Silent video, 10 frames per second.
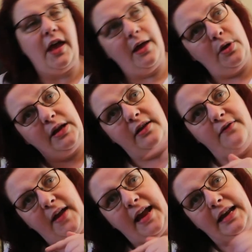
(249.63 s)
I will
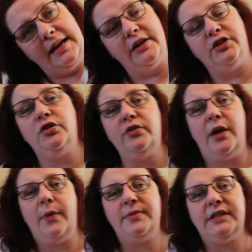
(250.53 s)
leave a link to their
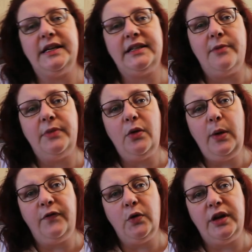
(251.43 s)
website down below
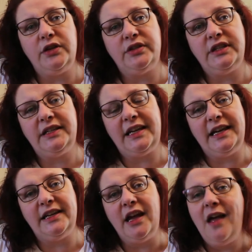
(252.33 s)
if you're interested
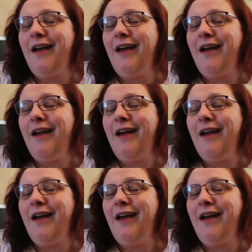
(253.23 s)
in